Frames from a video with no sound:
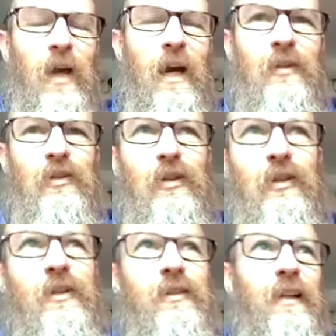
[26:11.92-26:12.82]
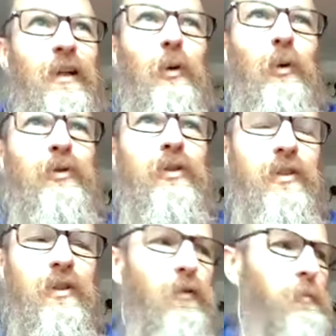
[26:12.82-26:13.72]
and suggesting chords and
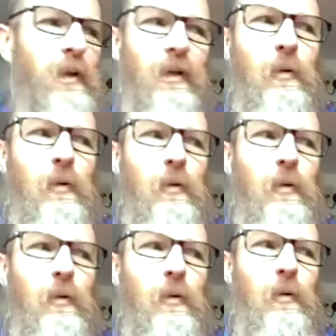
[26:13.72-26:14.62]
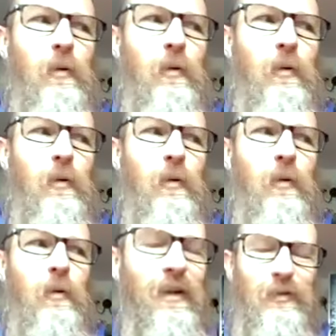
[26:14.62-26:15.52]
stuff, but at completely different
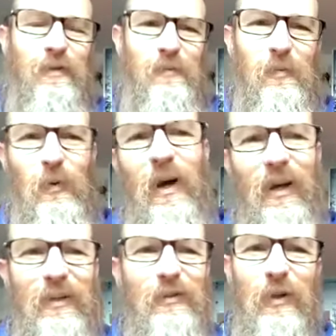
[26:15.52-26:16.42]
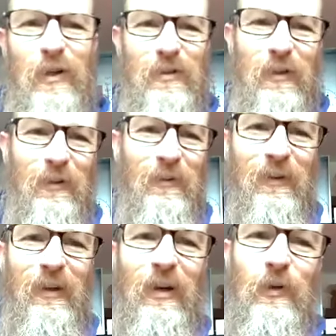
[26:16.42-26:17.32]
speed. And it's just quite an interesting,
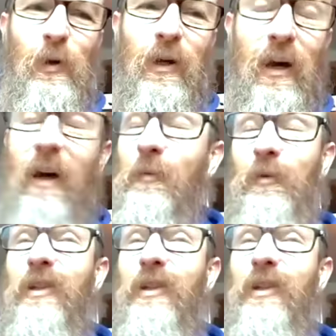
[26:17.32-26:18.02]
I've